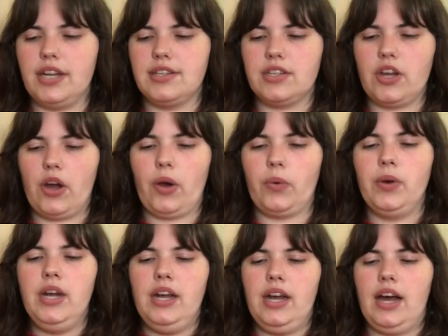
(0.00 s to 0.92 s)
And so
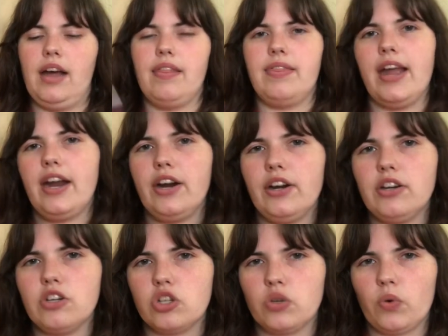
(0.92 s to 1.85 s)

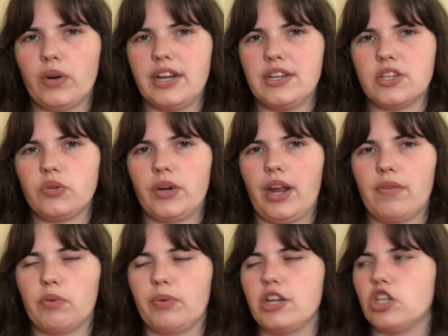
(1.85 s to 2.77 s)
their short history of
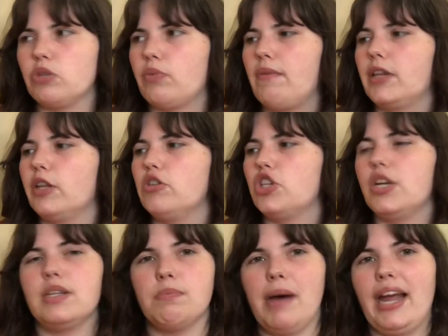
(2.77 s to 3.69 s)
the Russian Revolution
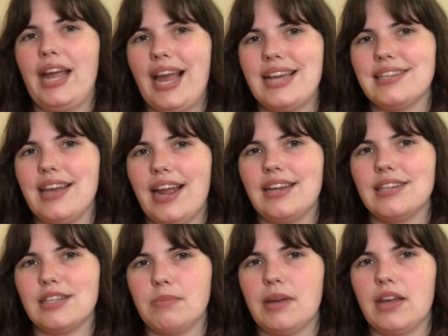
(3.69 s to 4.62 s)
is by S.A.
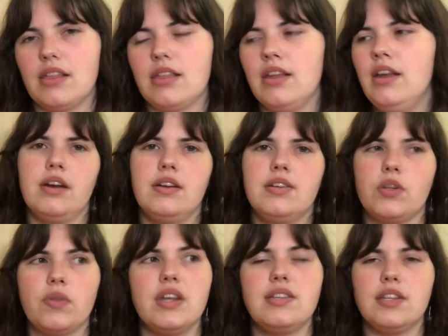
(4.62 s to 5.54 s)
Smith.
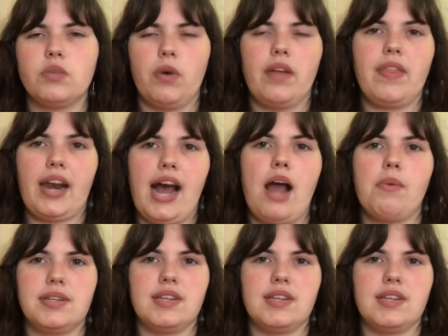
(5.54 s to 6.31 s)
So this is one that I was